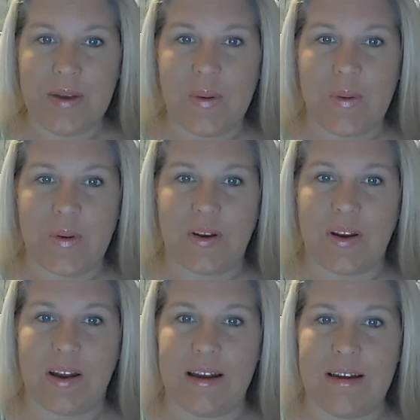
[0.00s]

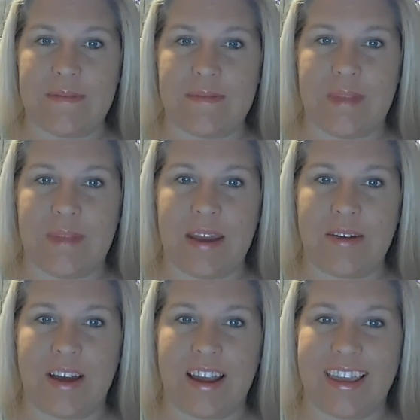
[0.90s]
or
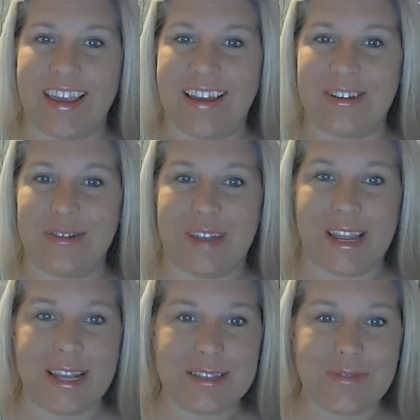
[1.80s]
I can't do
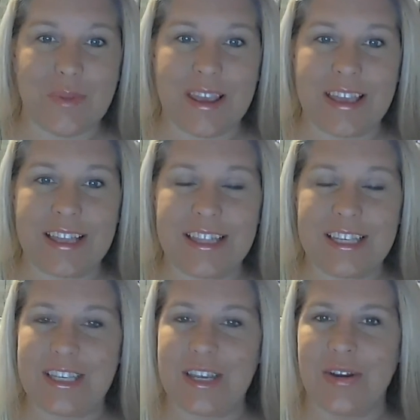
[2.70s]
dance for my kid
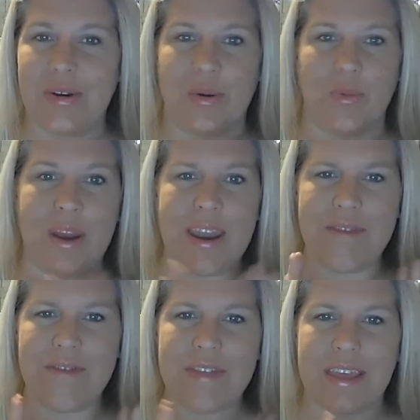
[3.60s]
this year, or
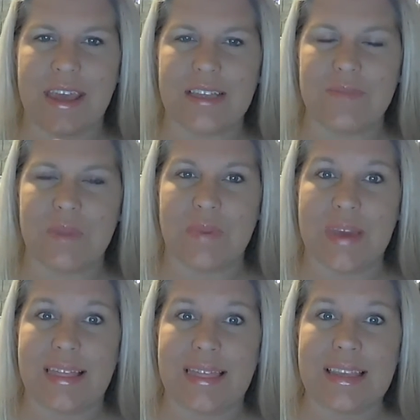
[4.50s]
whatever the case may
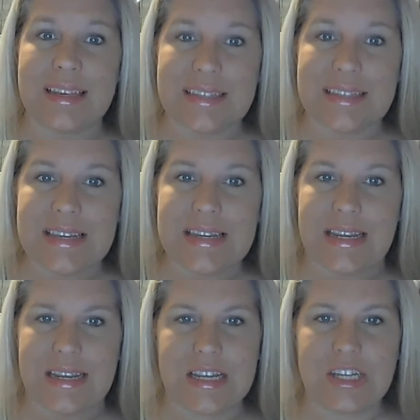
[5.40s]
be, listen
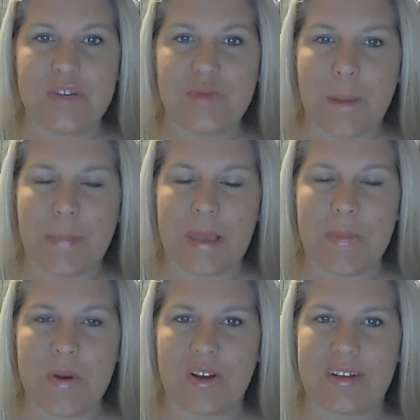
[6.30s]
to what
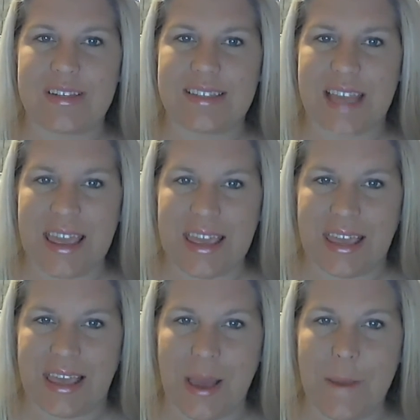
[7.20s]
people are
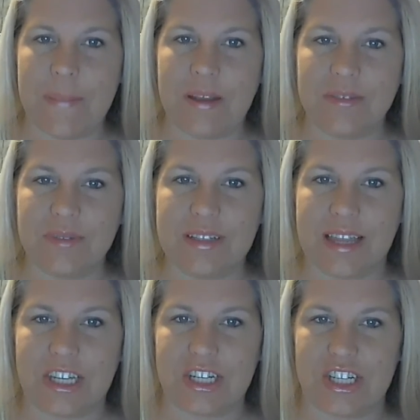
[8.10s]
saying. Build
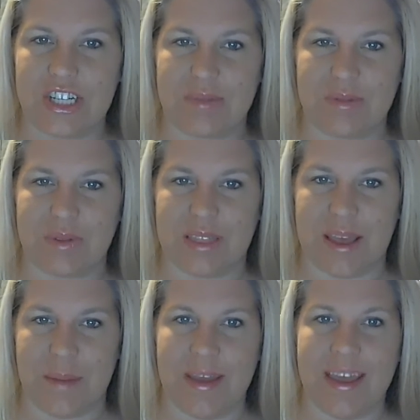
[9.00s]
relationships with
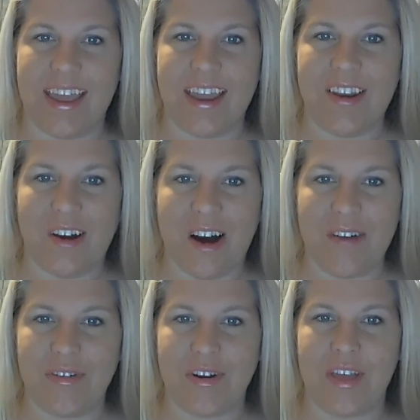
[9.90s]
them and
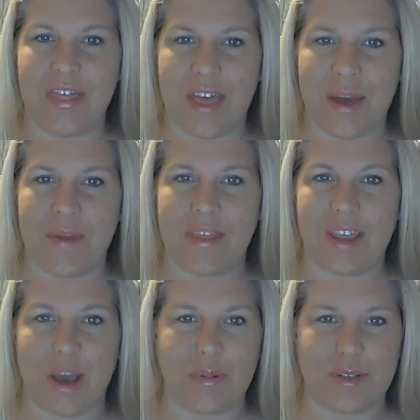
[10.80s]
offer them
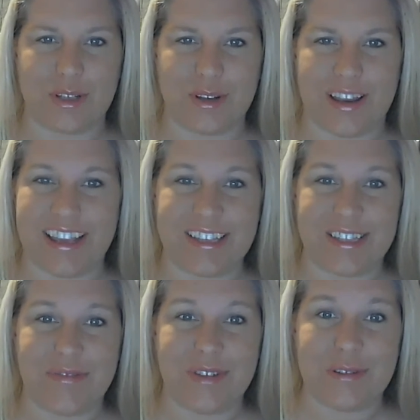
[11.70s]
the opportunity. Because
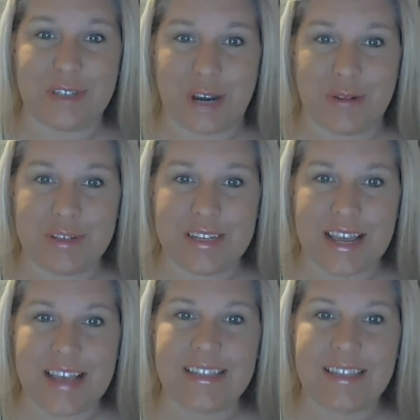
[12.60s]
if you don't,
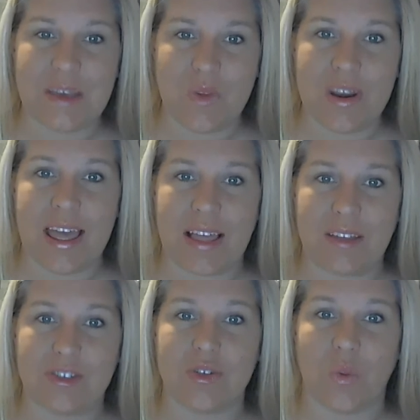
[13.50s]
someone
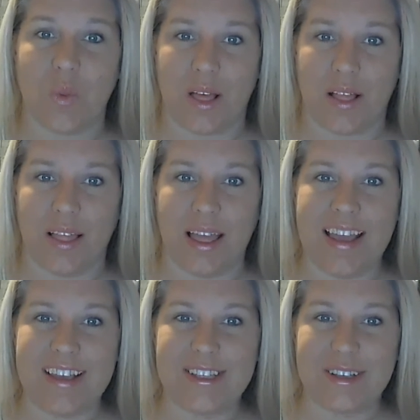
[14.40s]
else will.
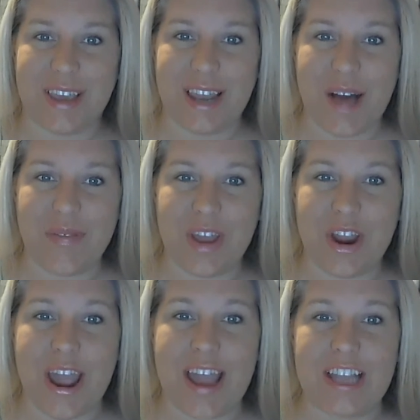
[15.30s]
So get out
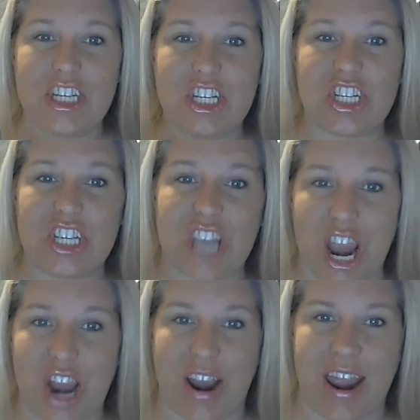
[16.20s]
there and
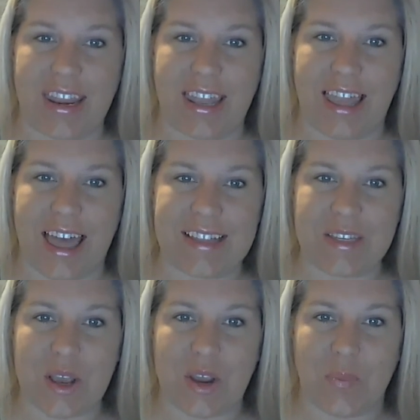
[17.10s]
share, and
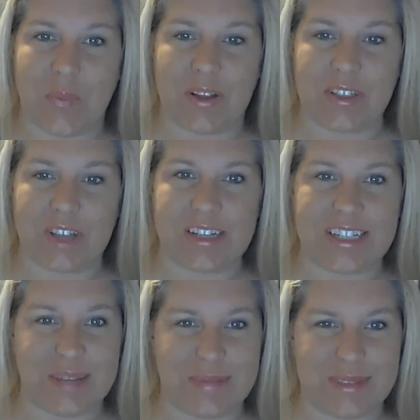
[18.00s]
let's build our
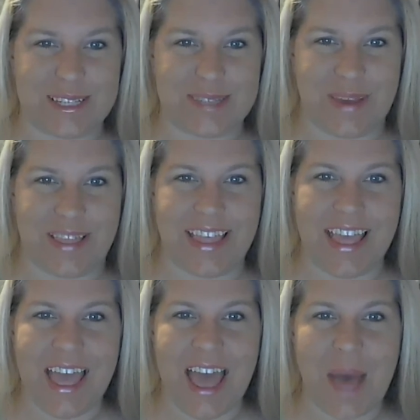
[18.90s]
teams this month.
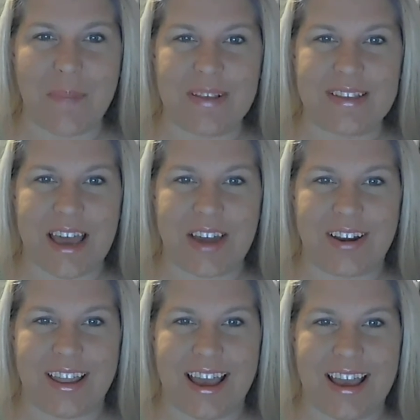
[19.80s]
Happy
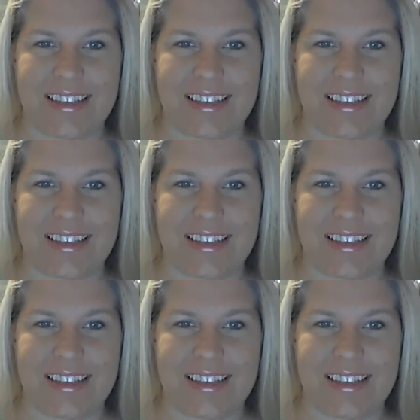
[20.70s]
Saturday, guys.